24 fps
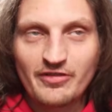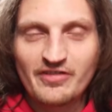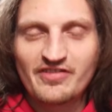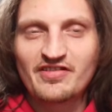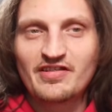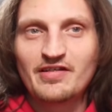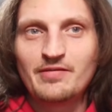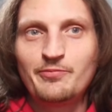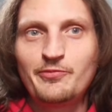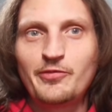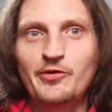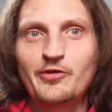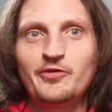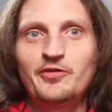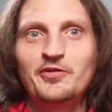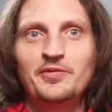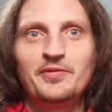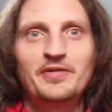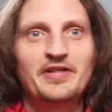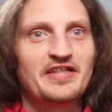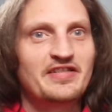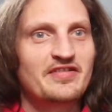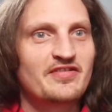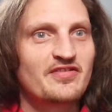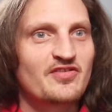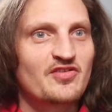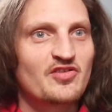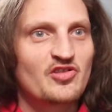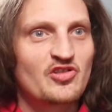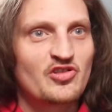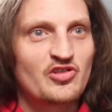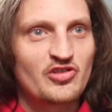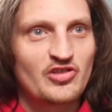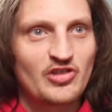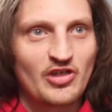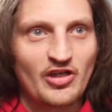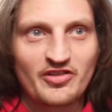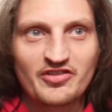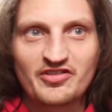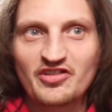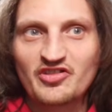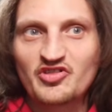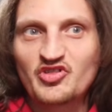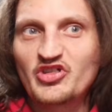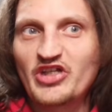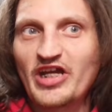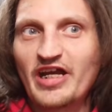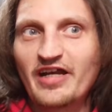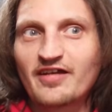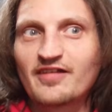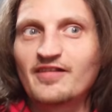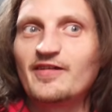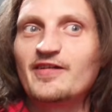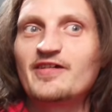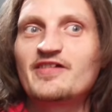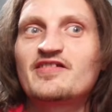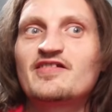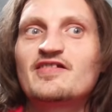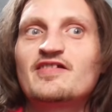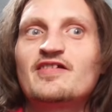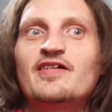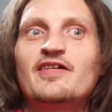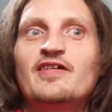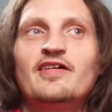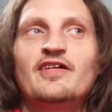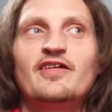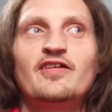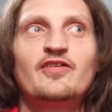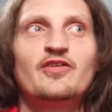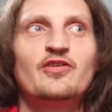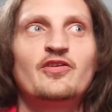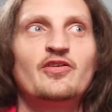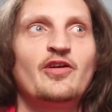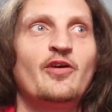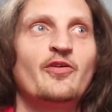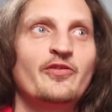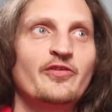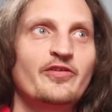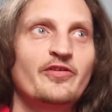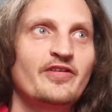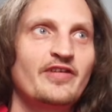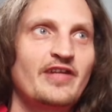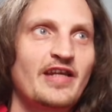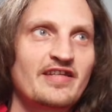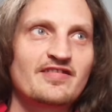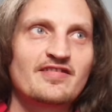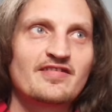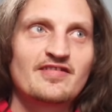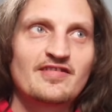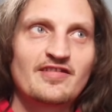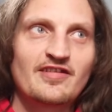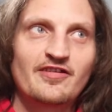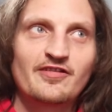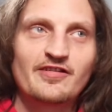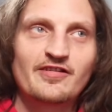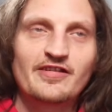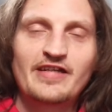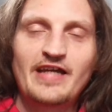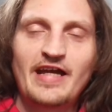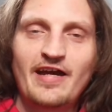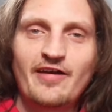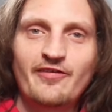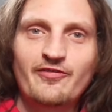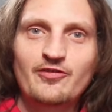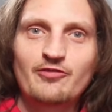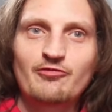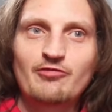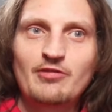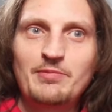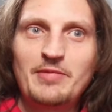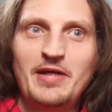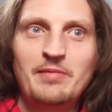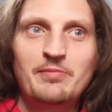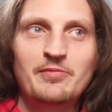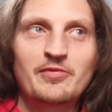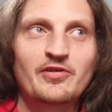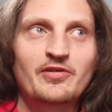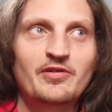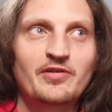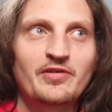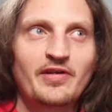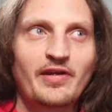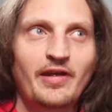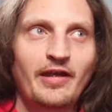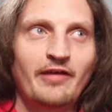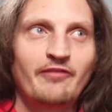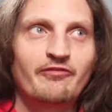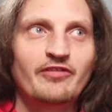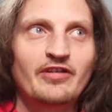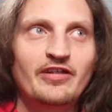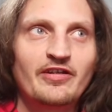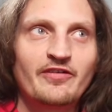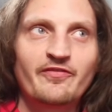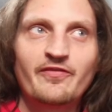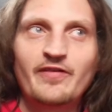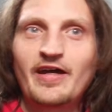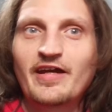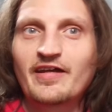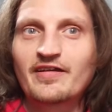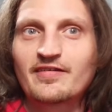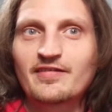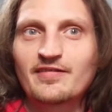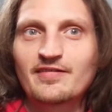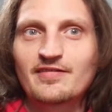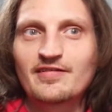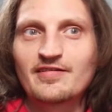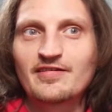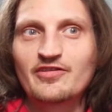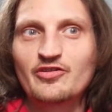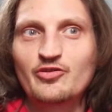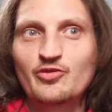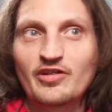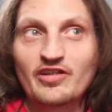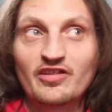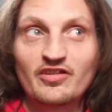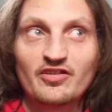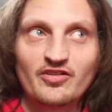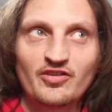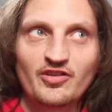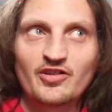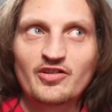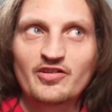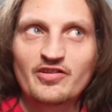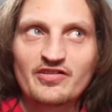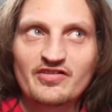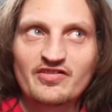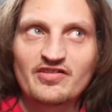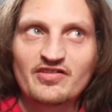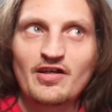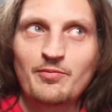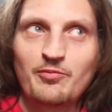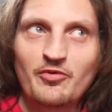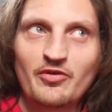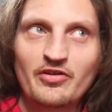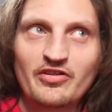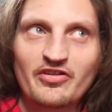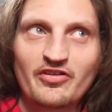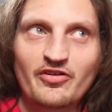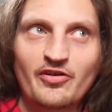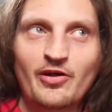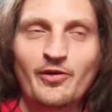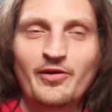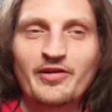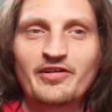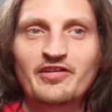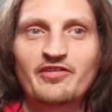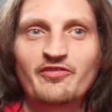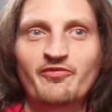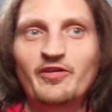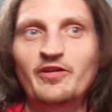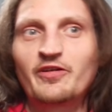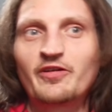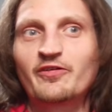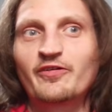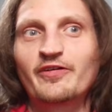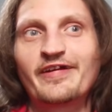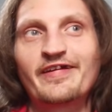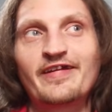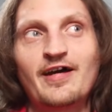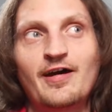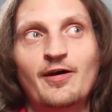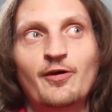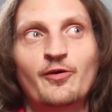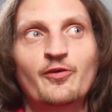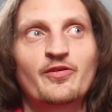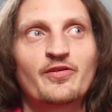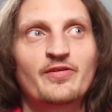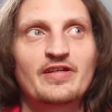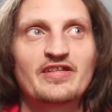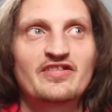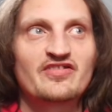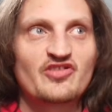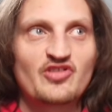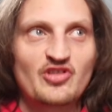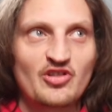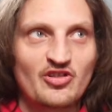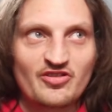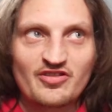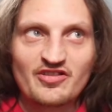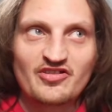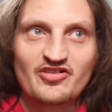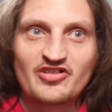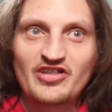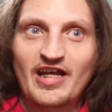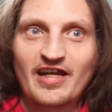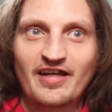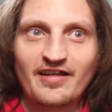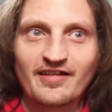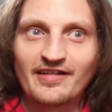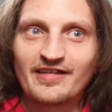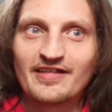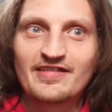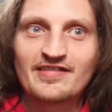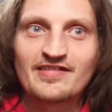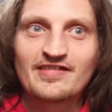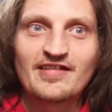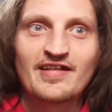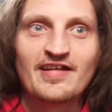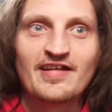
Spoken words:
simple, it's just a checklist. You don't necessarily have to remember every effect, and you can look this up when you're going to figure it out. It's just a checklist.